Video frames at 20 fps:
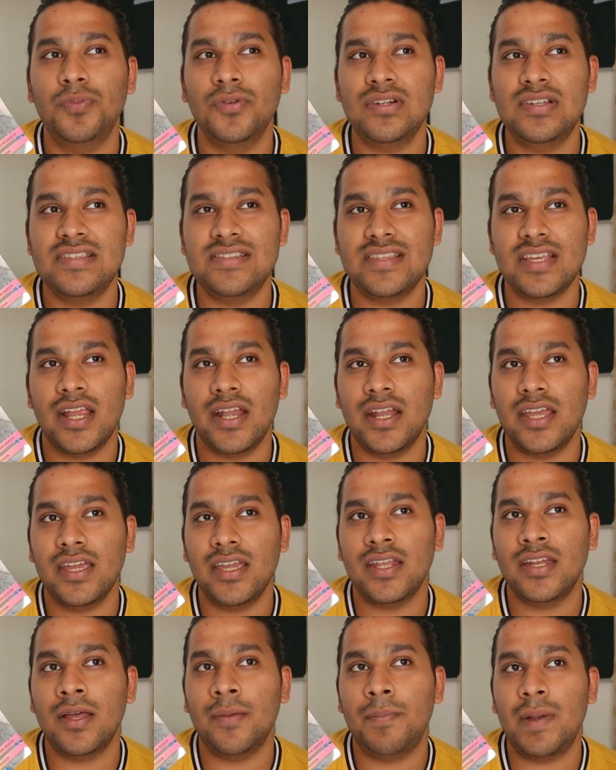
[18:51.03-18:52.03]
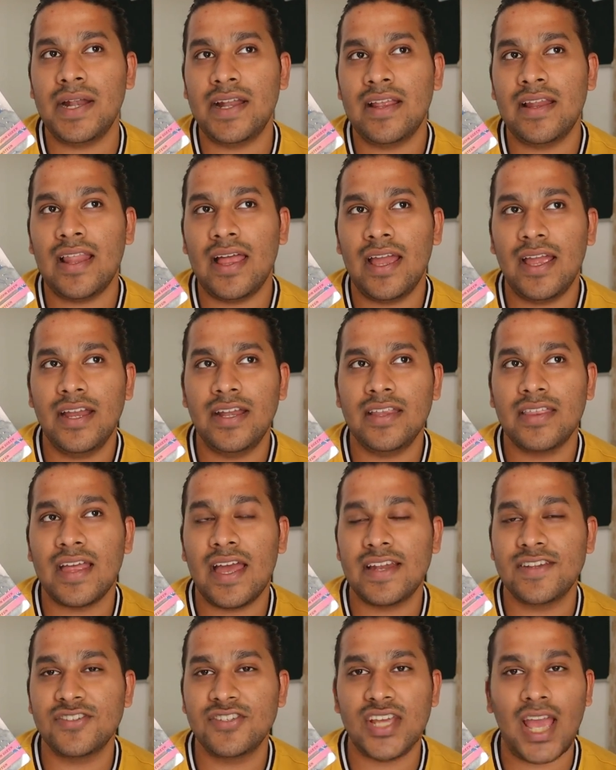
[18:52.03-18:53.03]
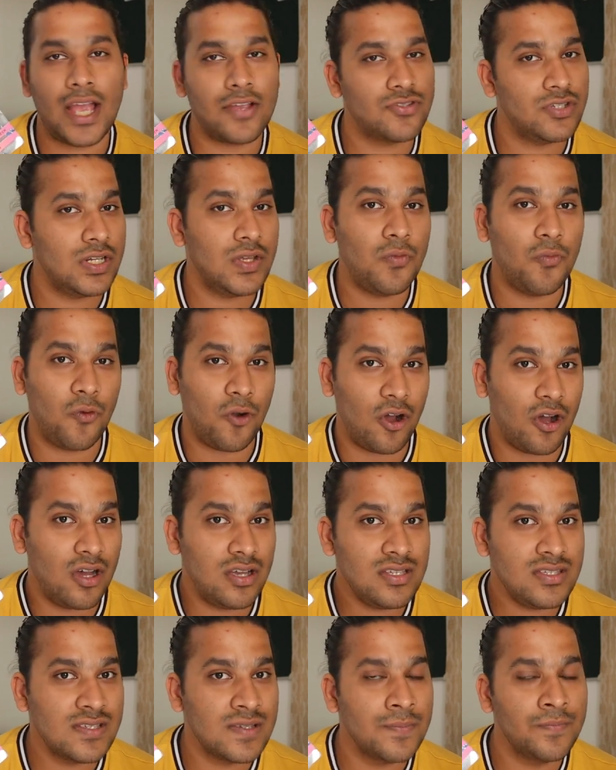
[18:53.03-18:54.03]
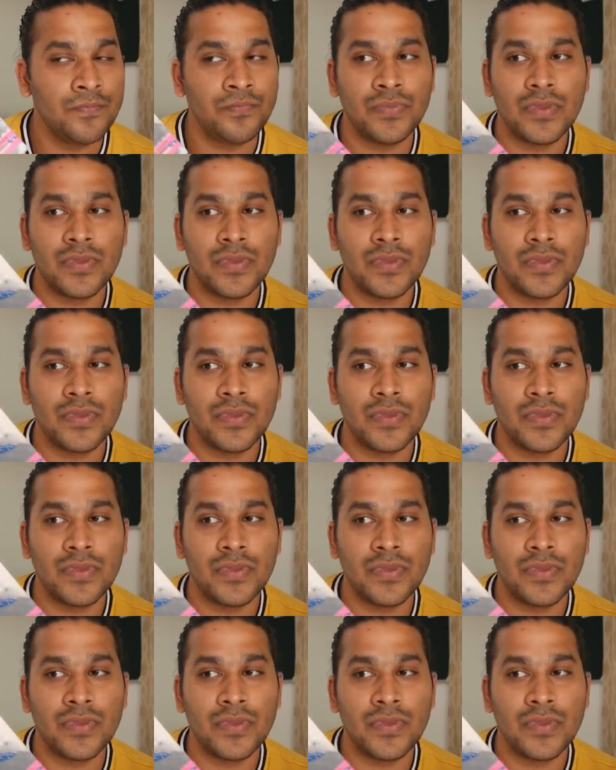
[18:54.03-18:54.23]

put Sadie in a better light than she actually was.